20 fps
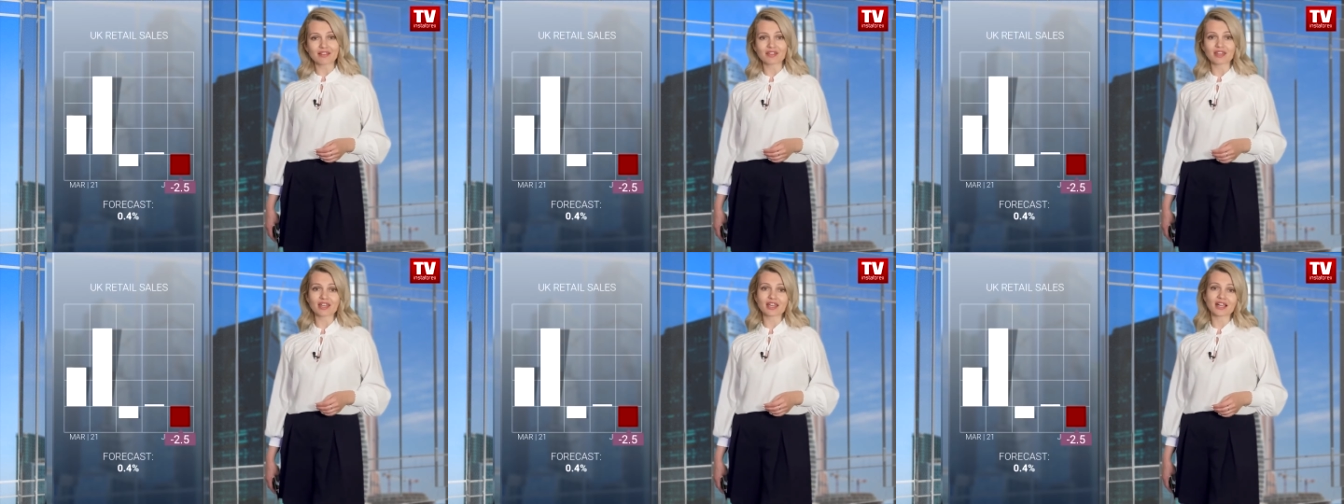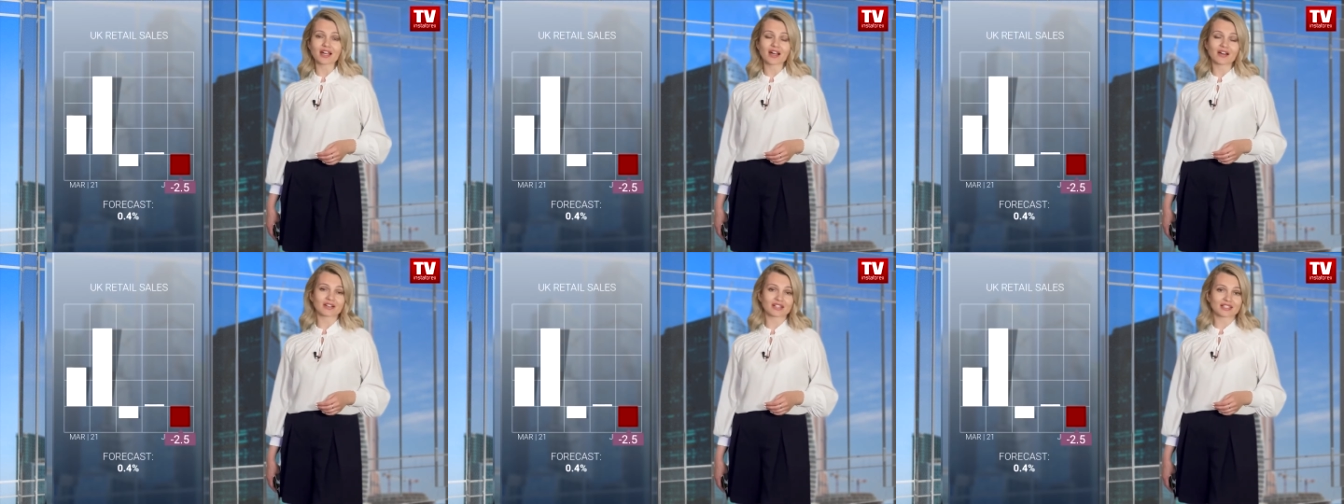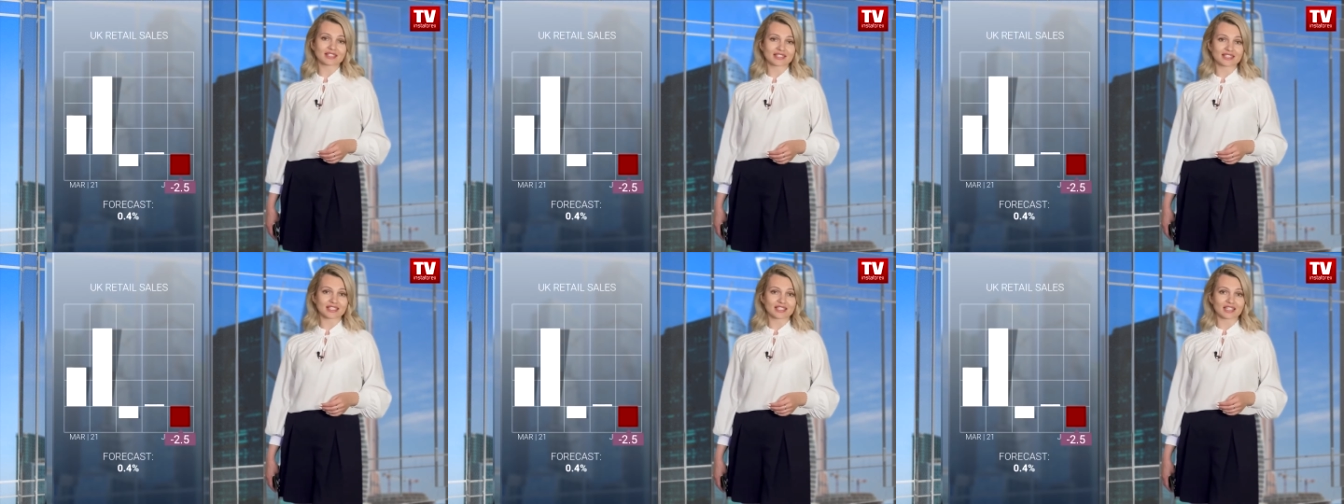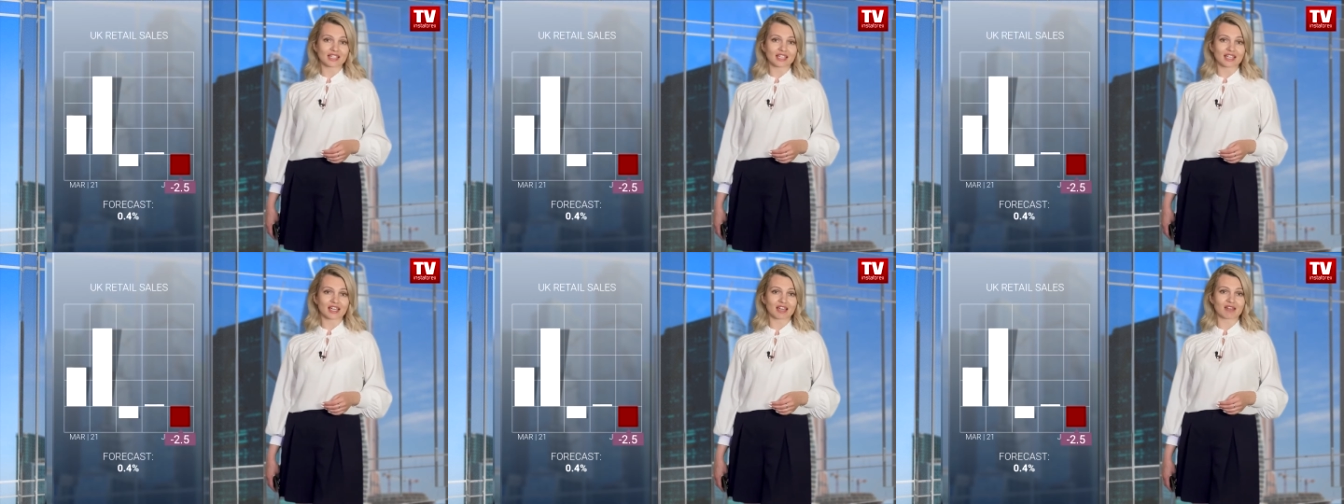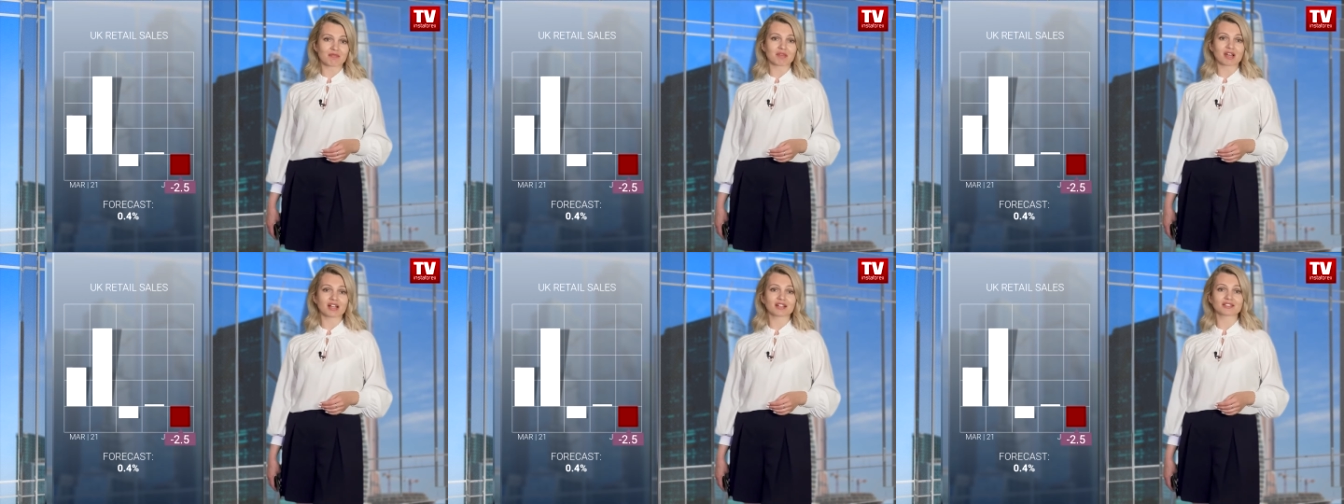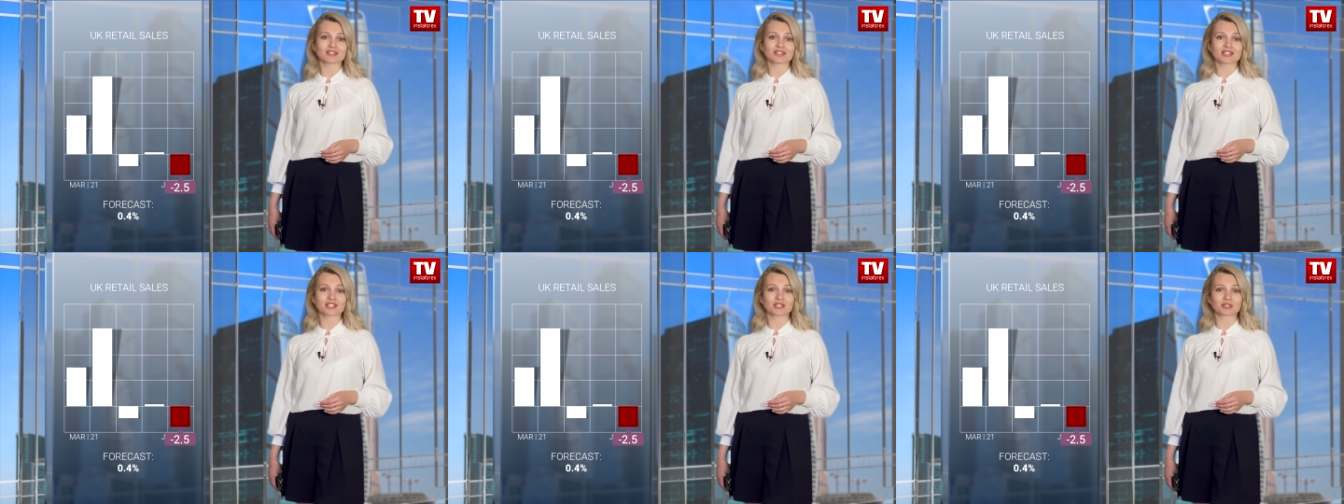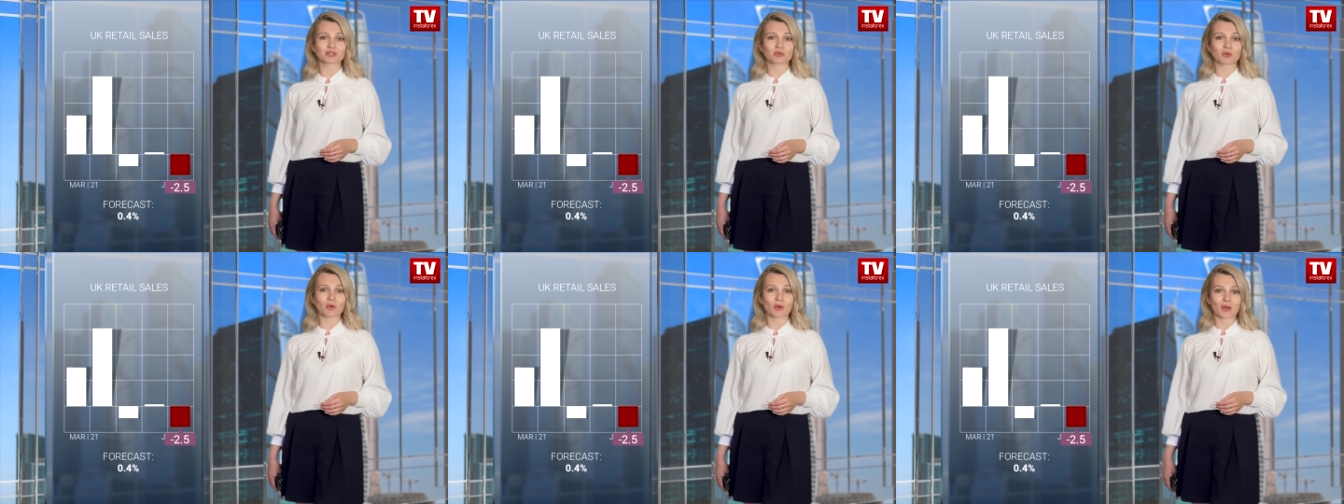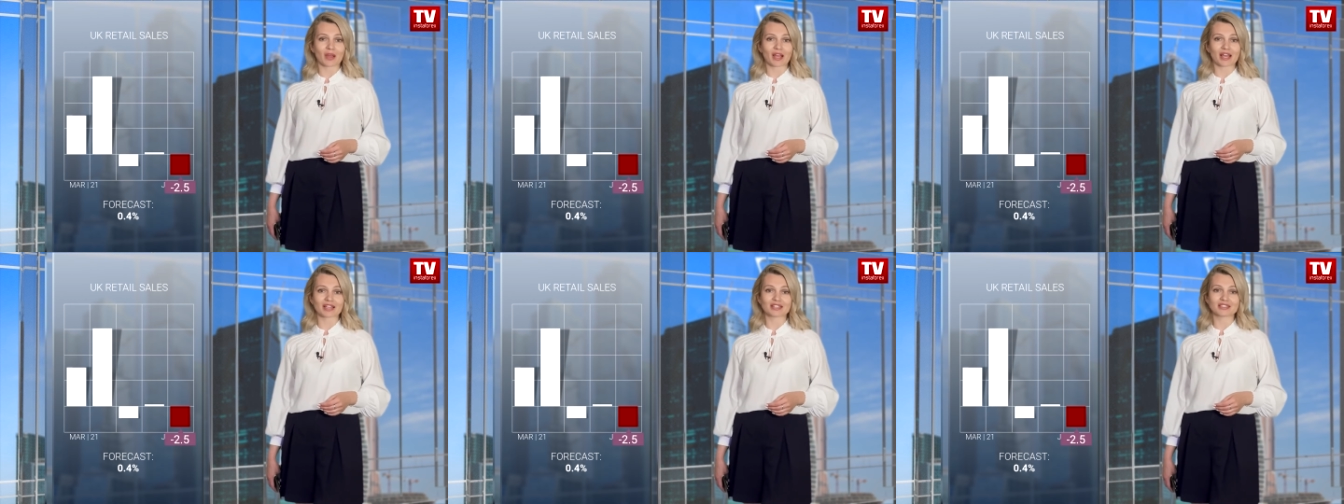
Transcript: the currency came under strong